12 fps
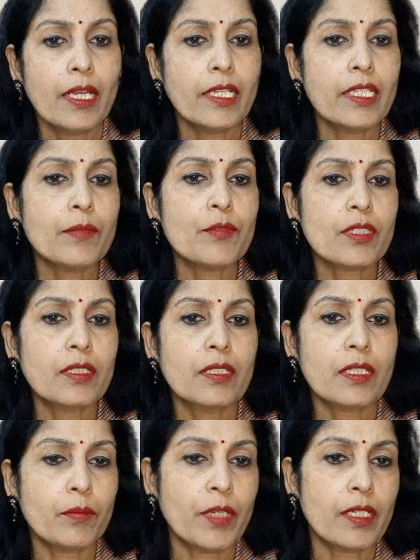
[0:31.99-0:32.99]
leaves a
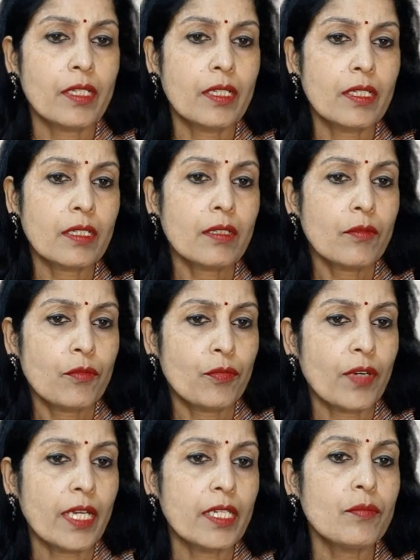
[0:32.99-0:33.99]
remainder
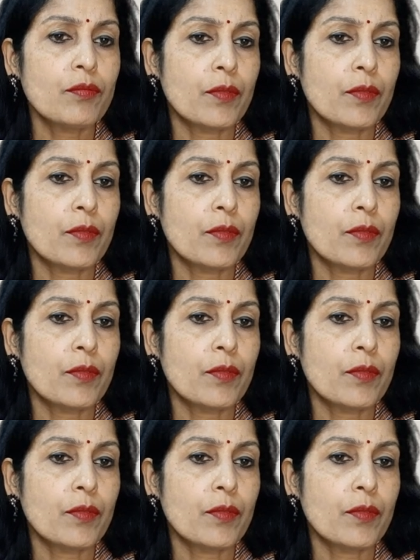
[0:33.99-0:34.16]
5,